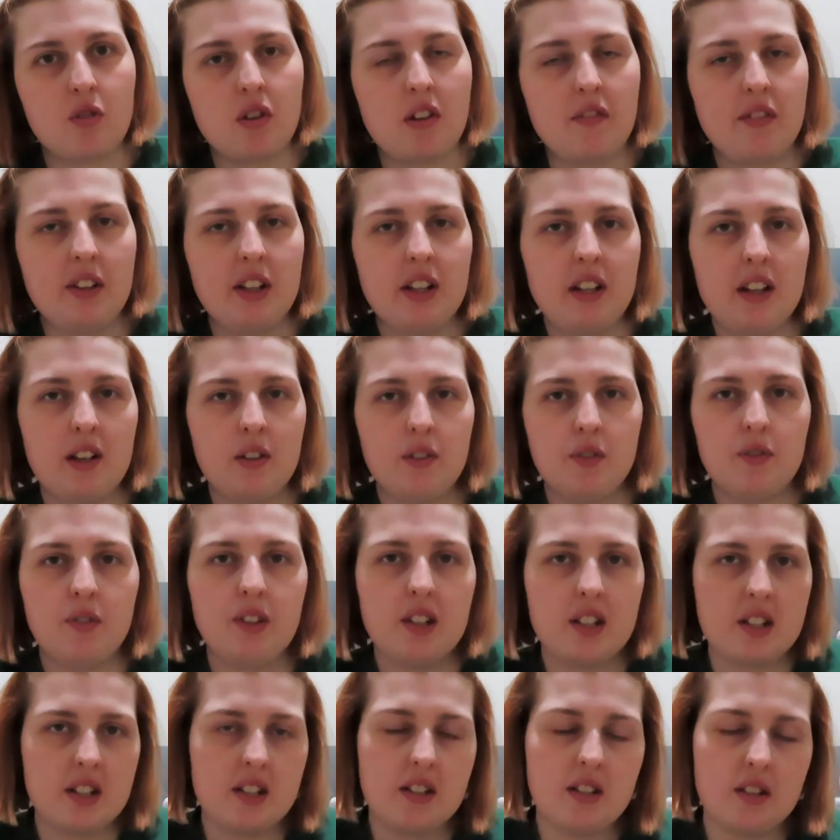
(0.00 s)
traveling
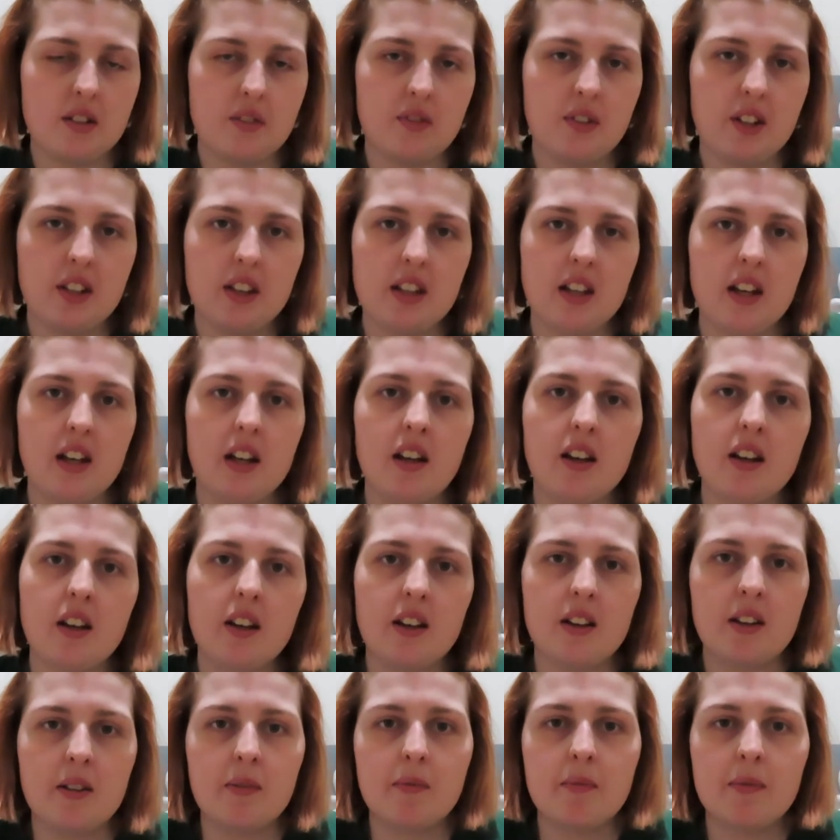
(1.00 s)
outfit and stuff like that.
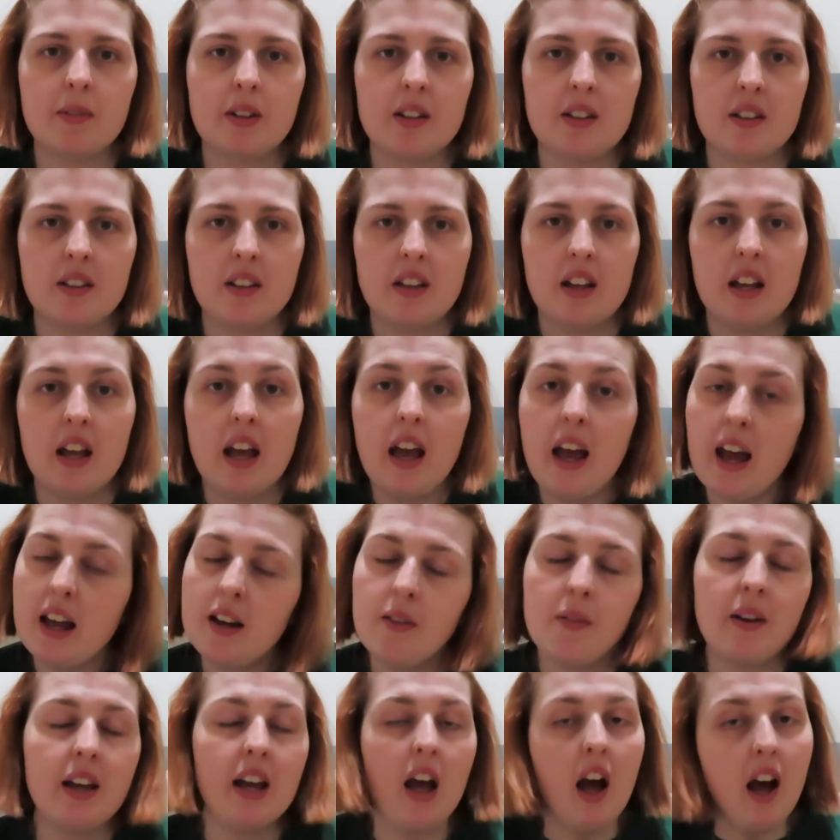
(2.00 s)

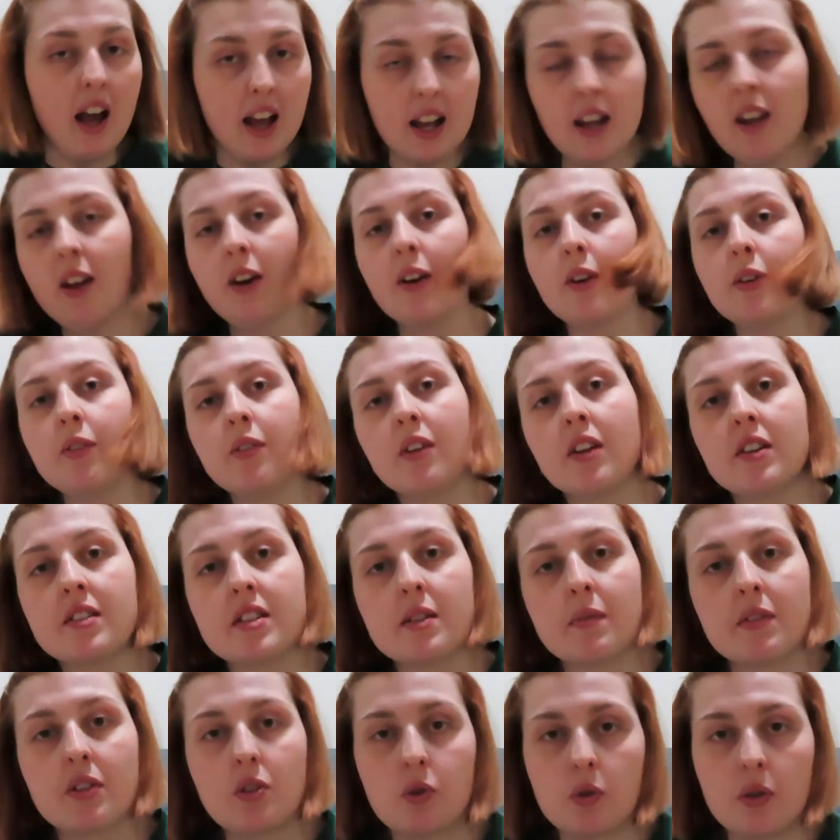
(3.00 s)
Anyway, hello. Last
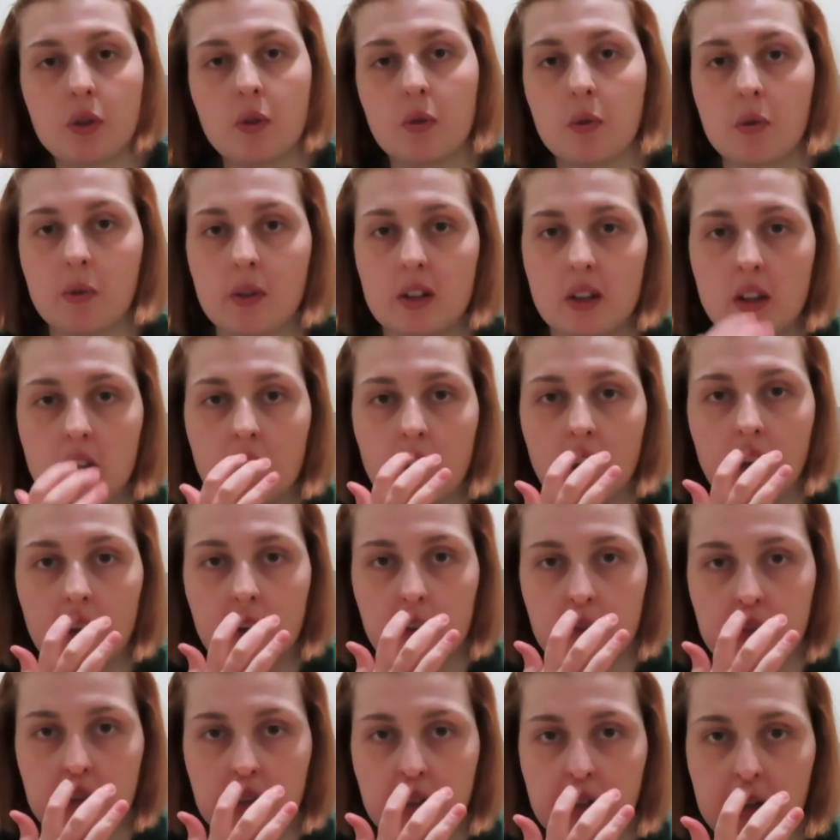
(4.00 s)
time I saw you, we were at the
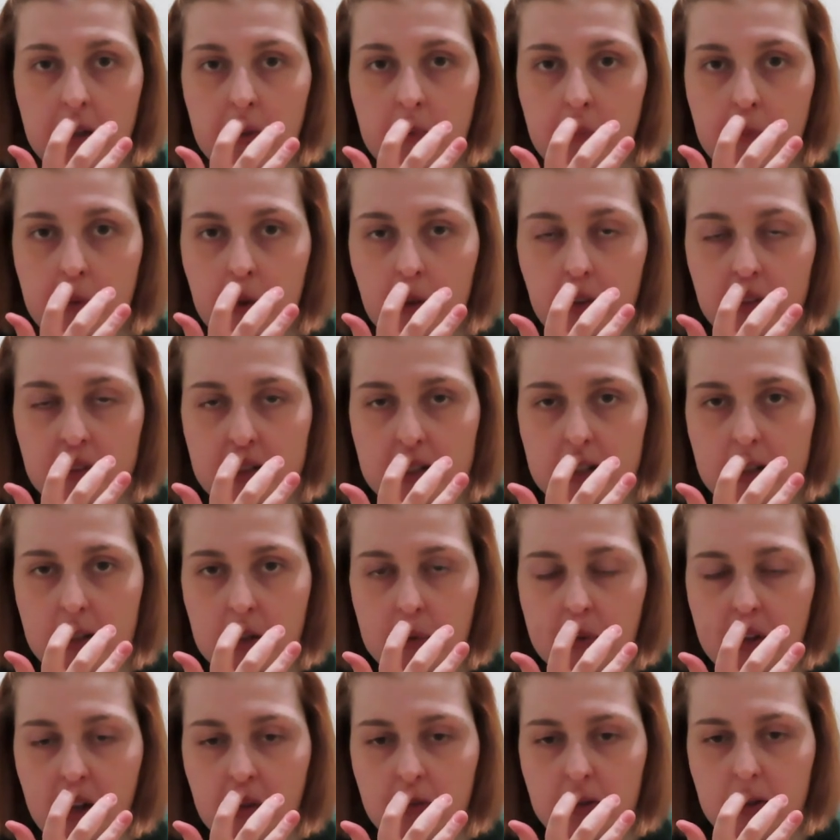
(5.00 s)
Hyundai building
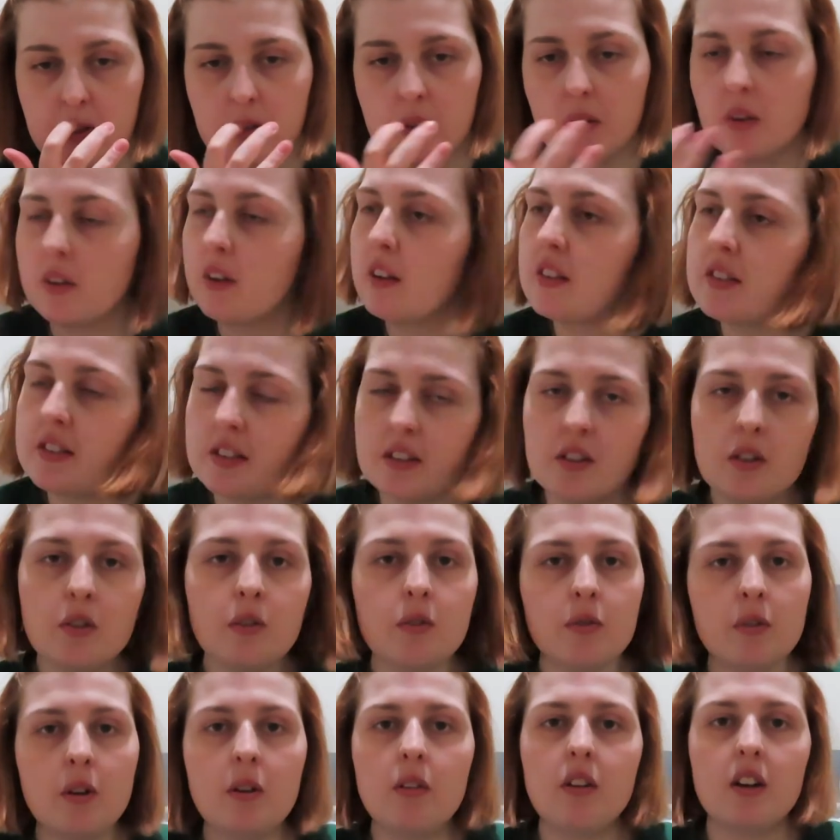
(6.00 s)
department store. Still
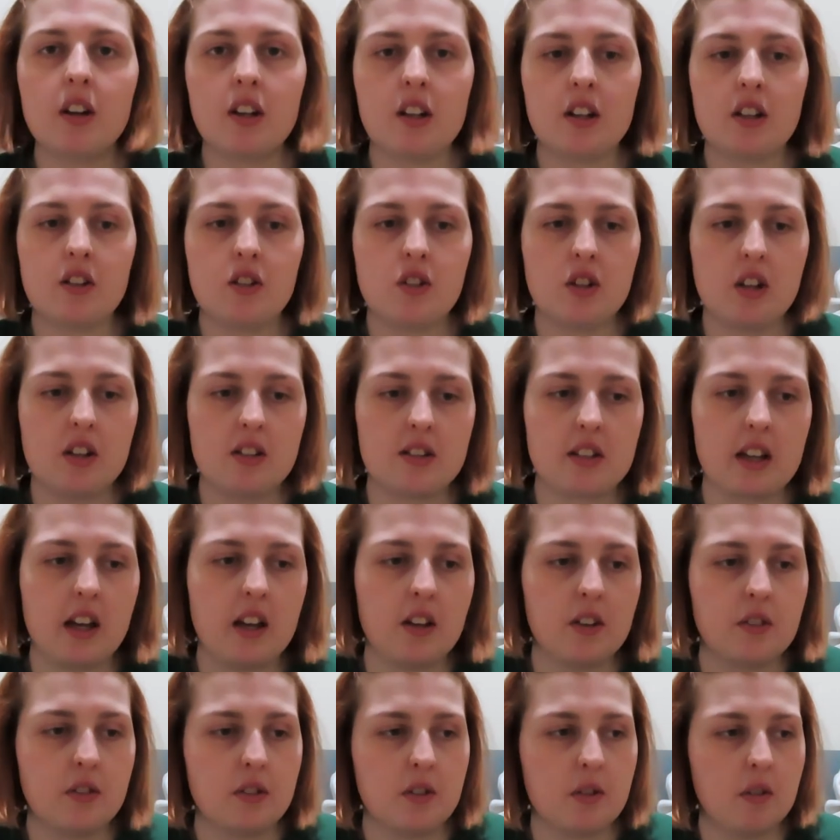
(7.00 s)
no luggage
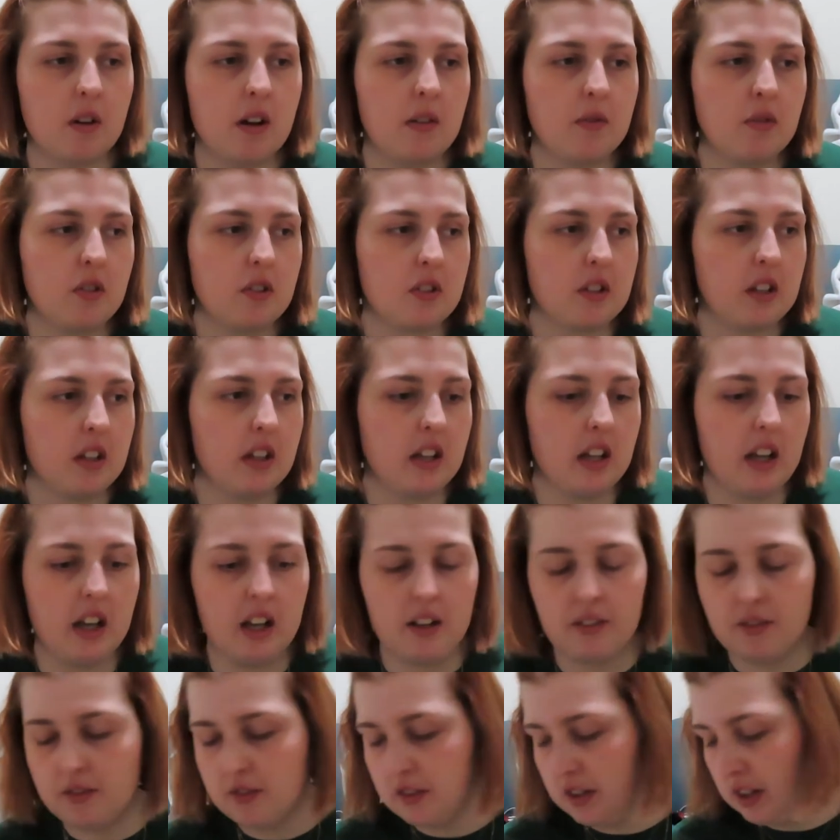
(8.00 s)
scales, so I'm just gonna
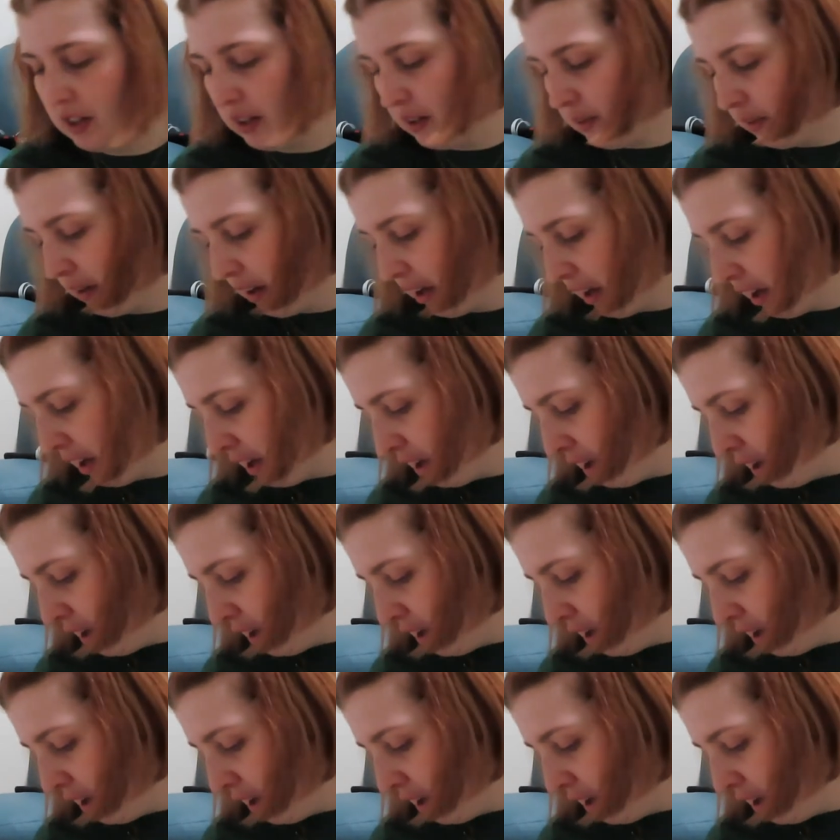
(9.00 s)
have to